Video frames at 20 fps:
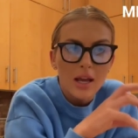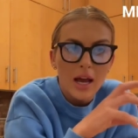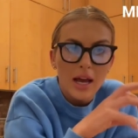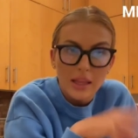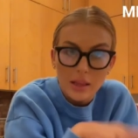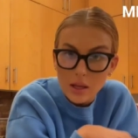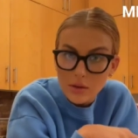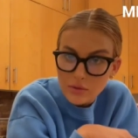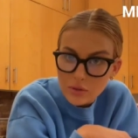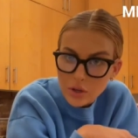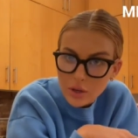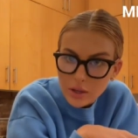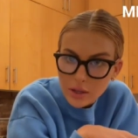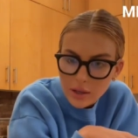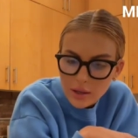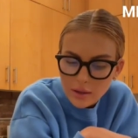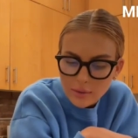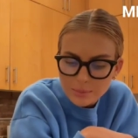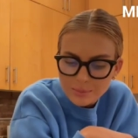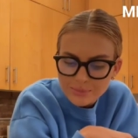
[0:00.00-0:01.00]
I love
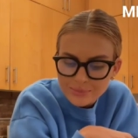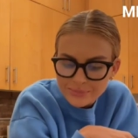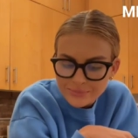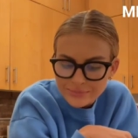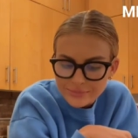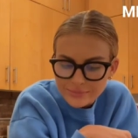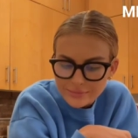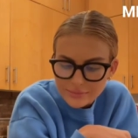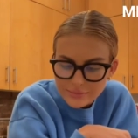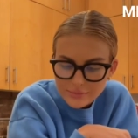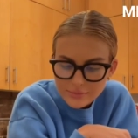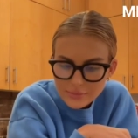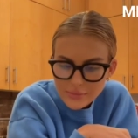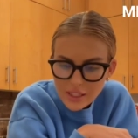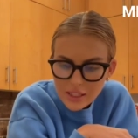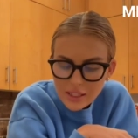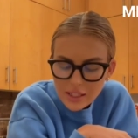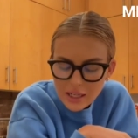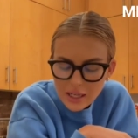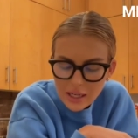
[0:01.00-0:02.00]
cooking.
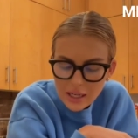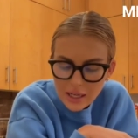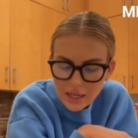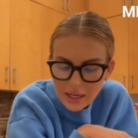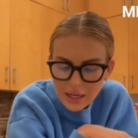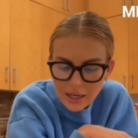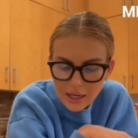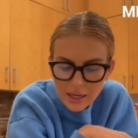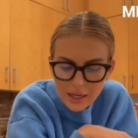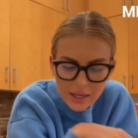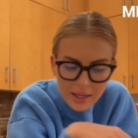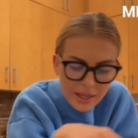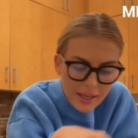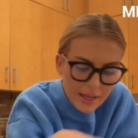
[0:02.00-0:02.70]
Uh,